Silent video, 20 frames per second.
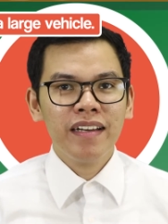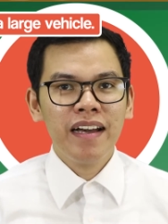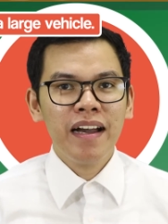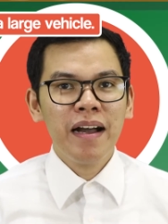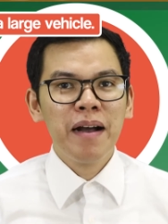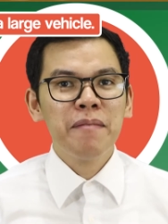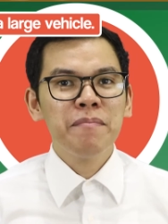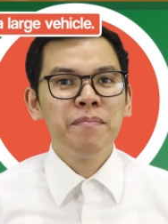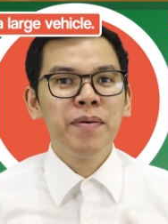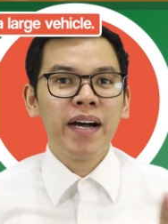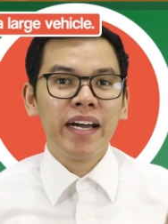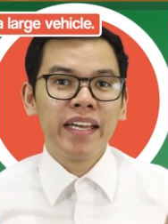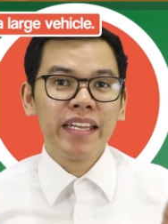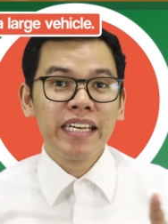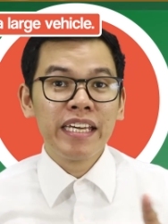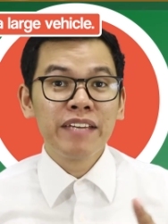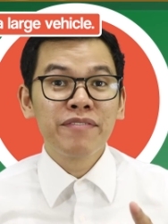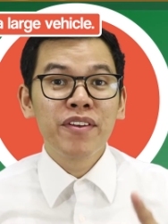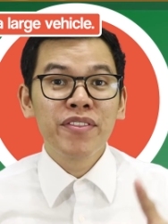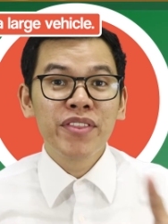But
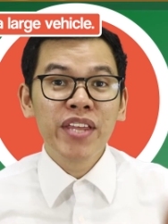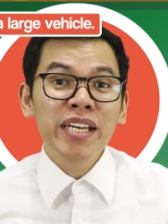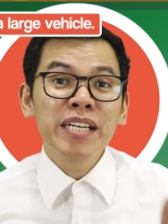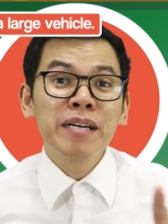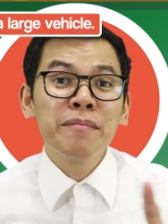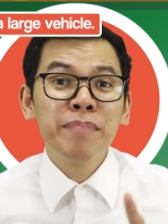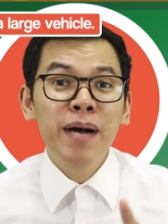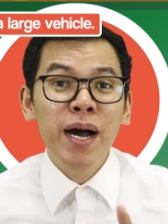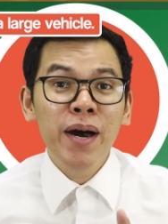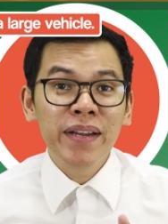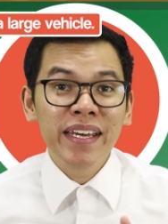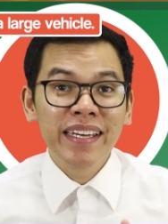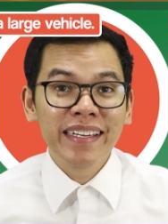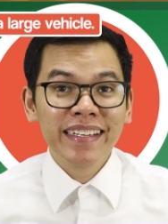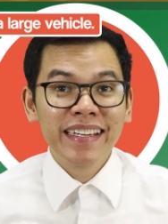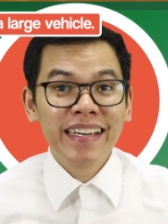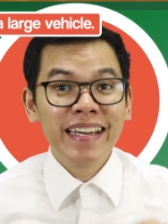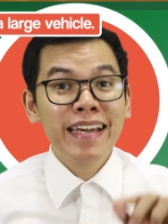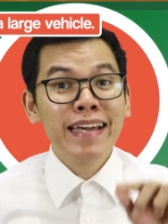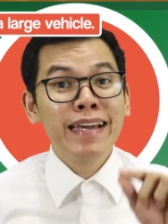if you think about it,
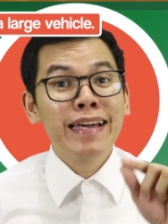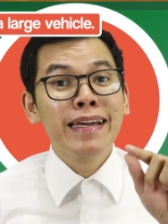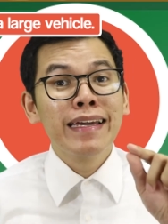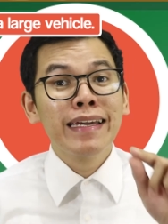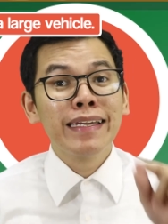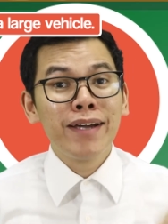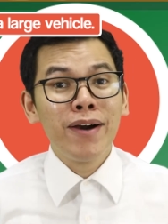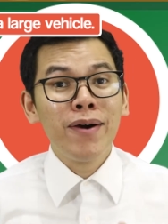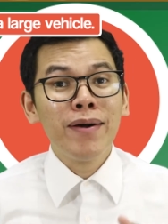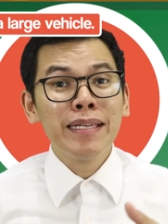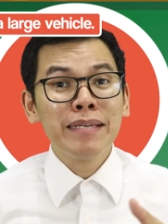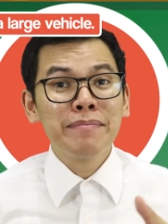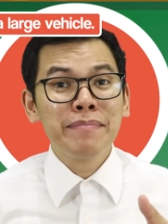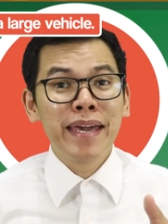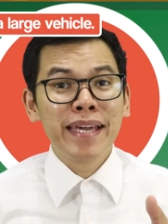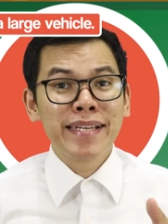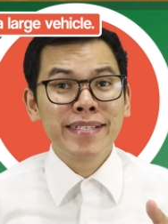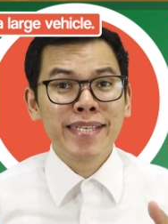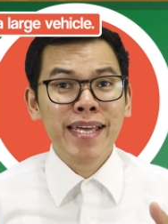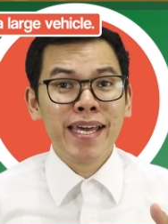it only
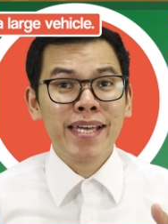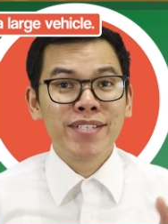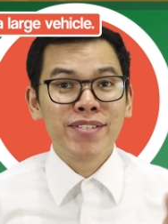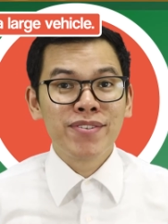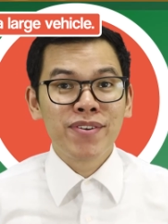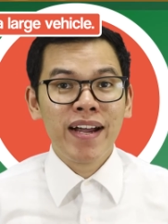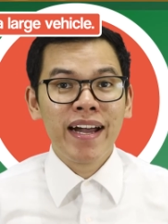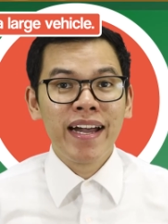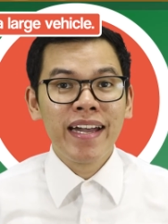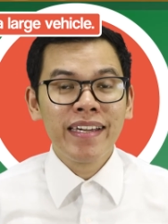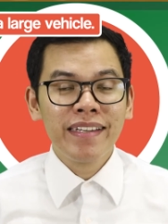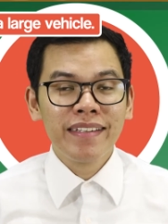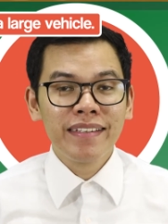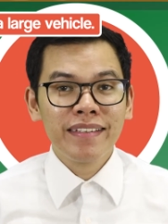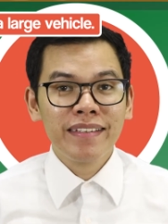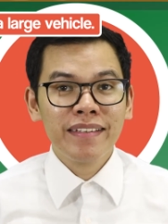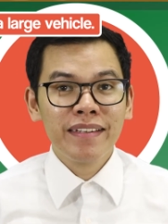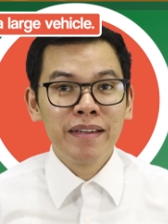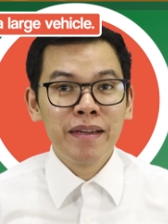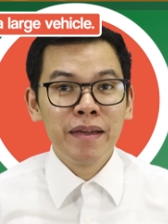makes sense, right?
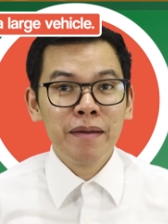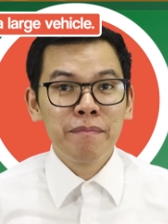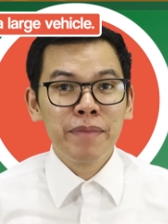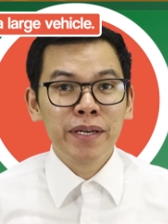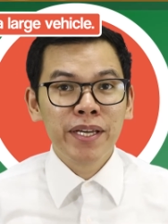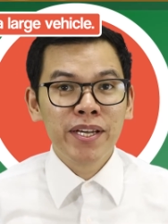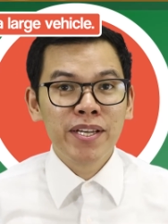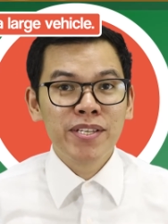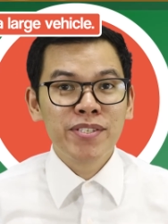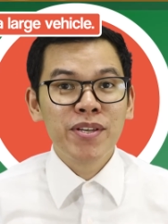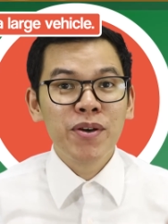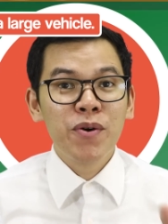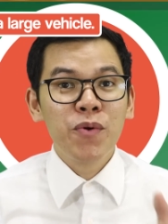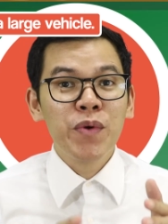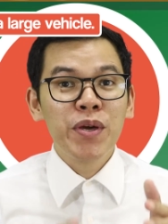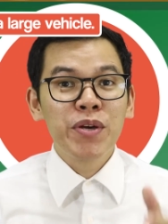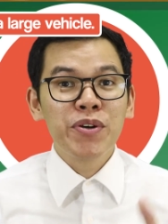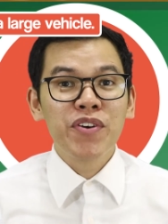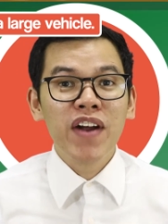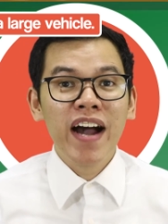Because we
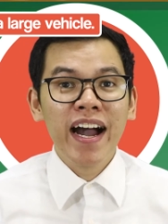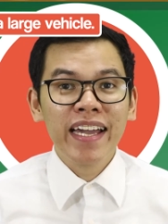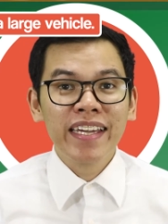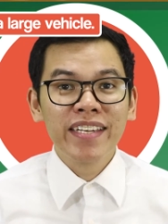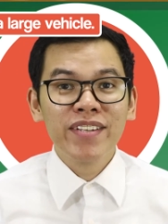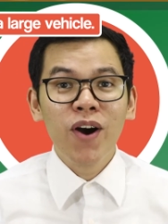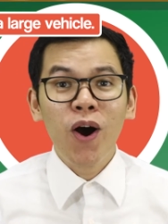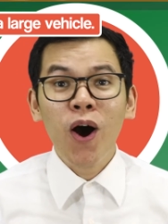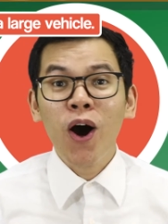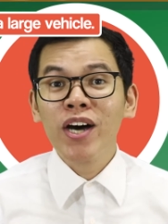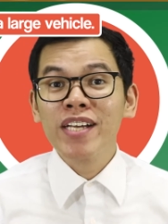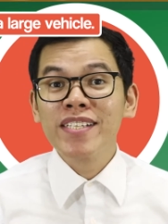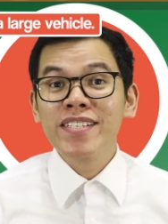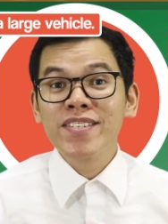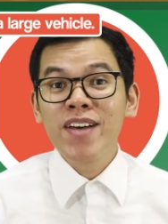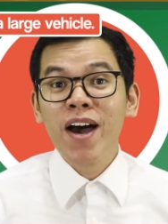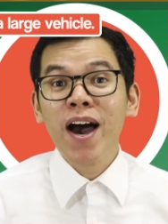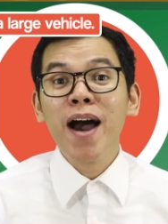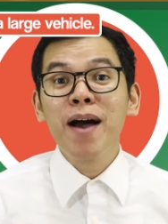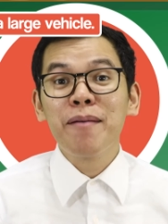ride on
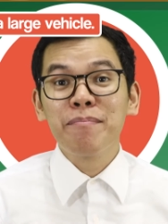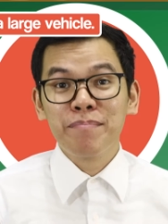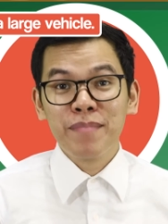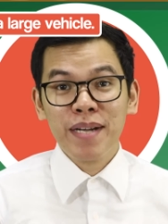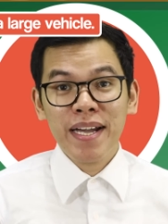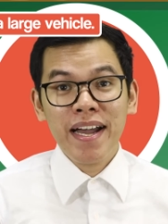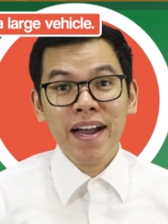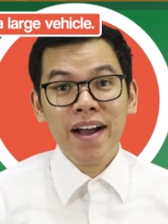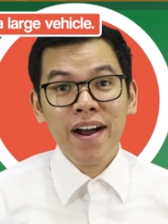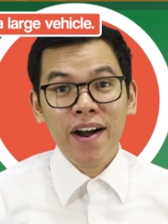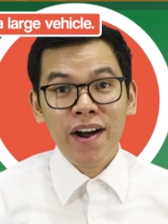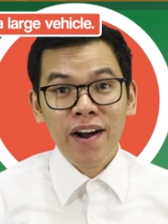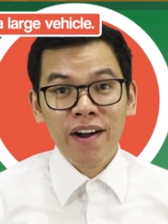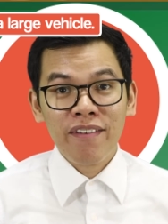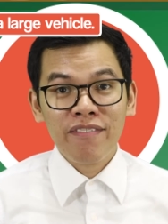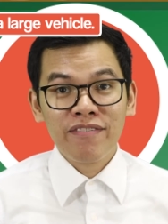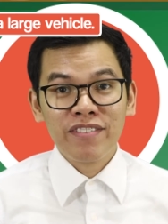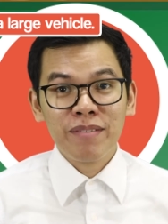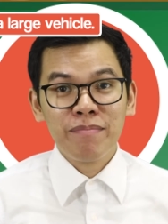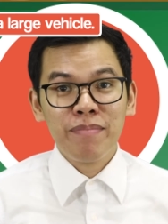top of
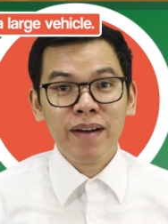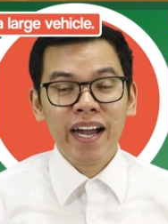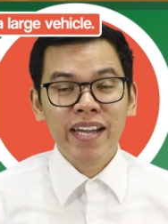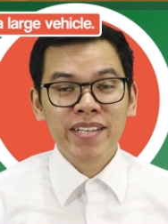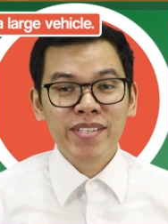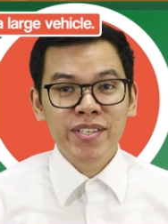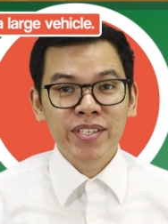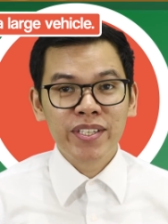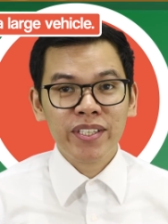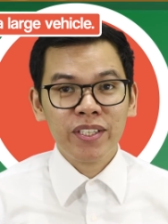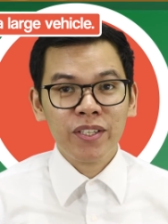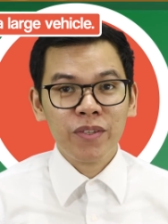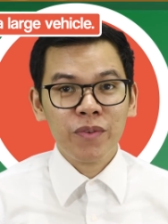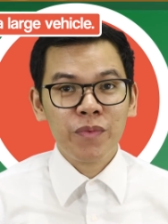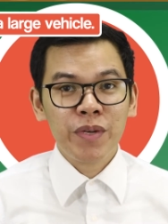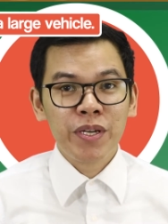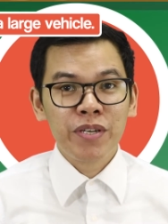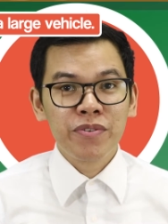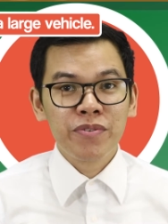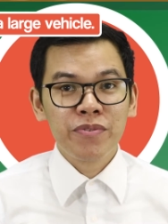the bicycle. We,
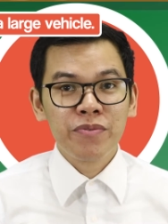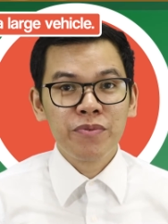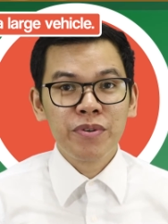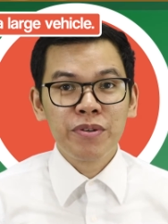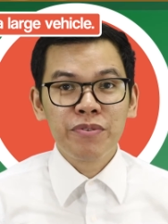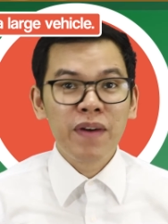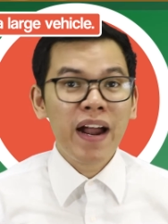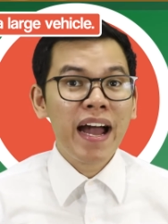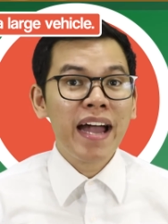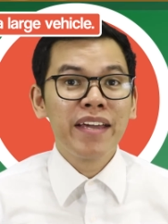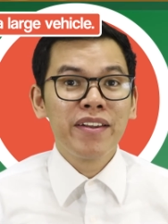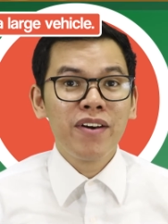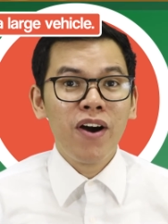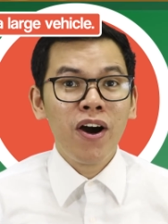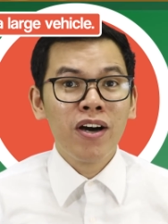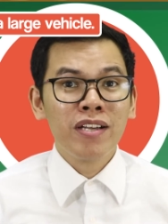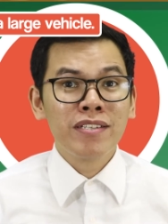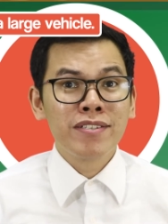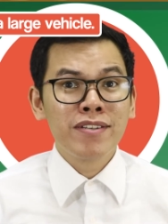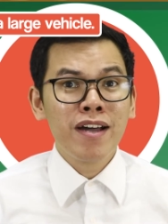we ride
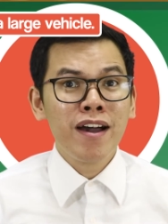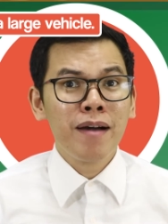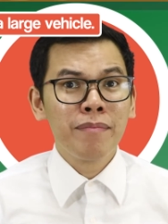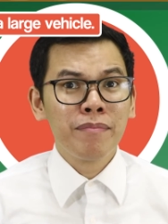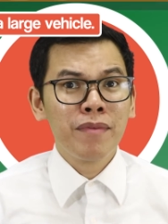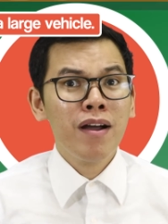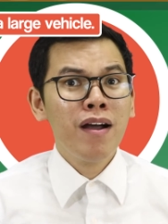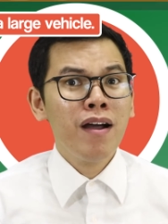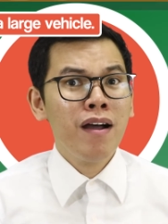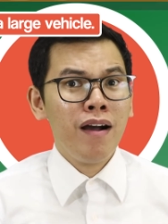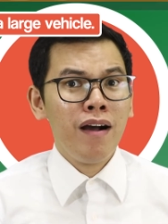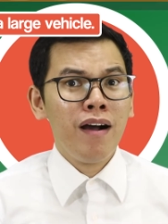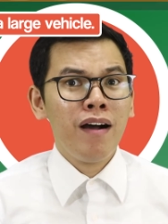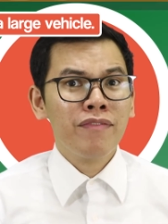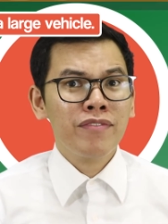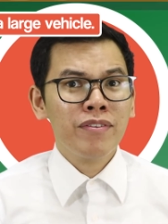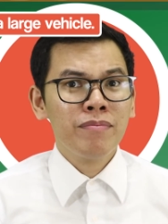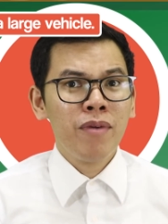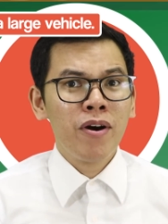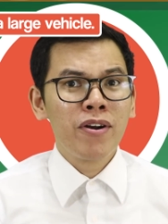on top of the
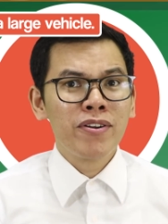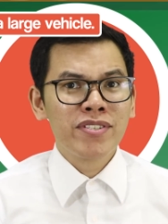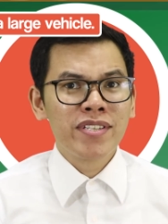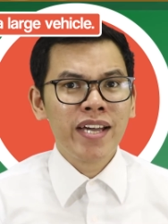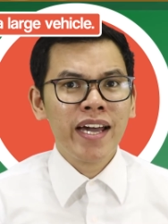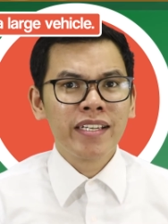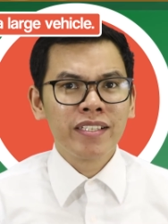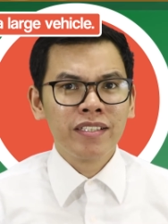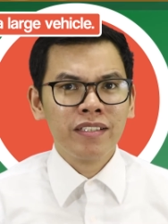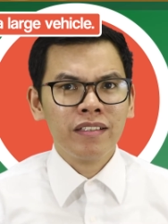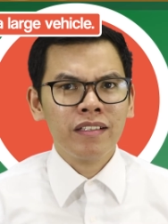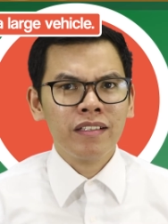motorcycle.